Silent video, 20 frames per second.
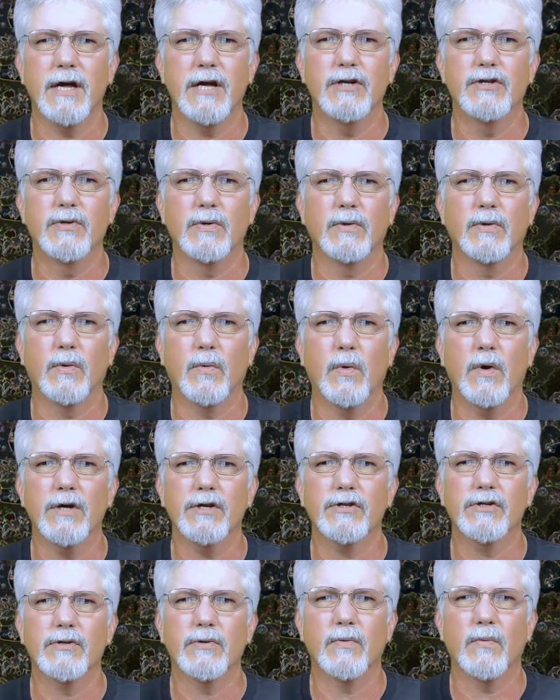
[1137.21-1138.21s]
age-old
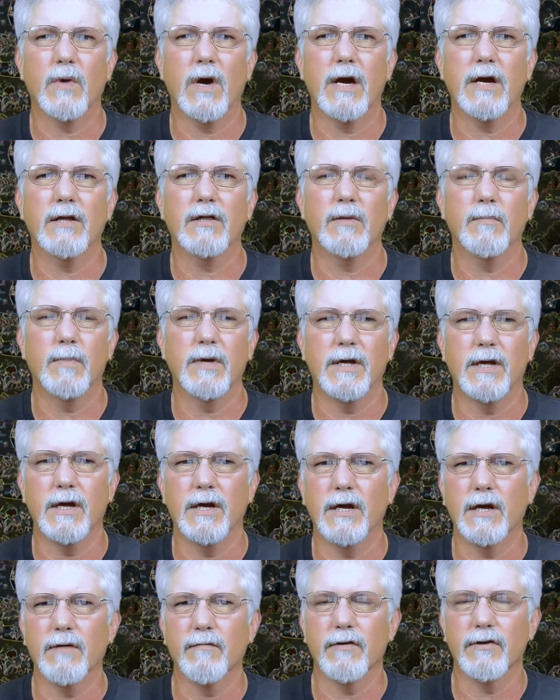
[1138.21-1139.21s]
question right at the
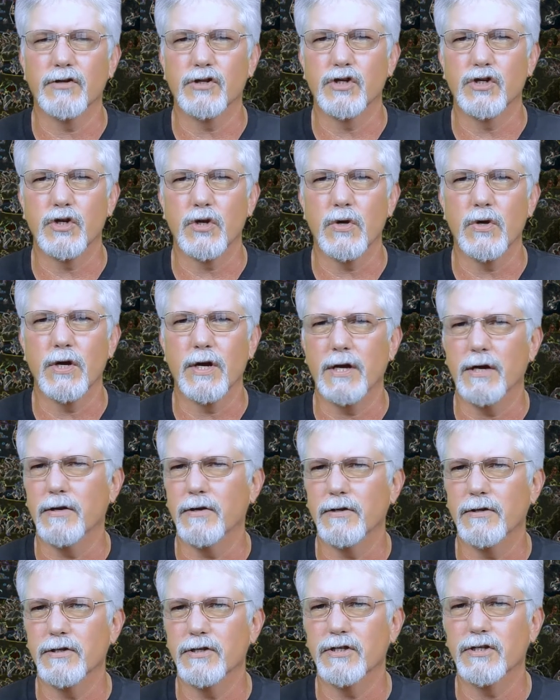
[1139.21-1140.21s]
beginning of our journey
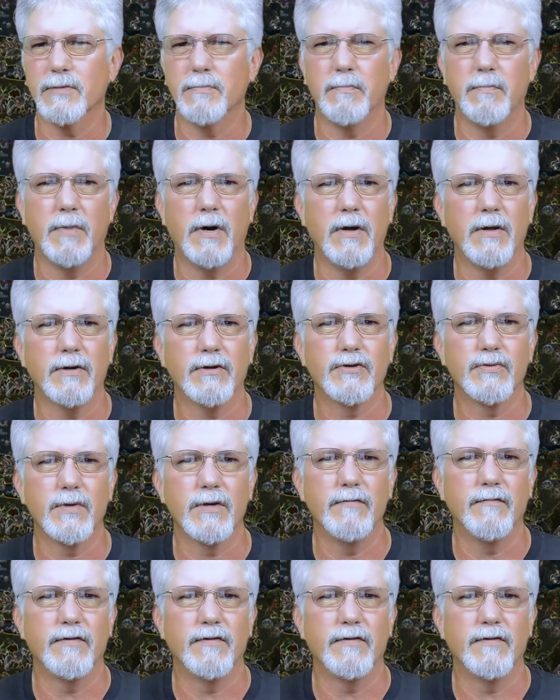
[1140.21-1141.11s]
into the symbolic dream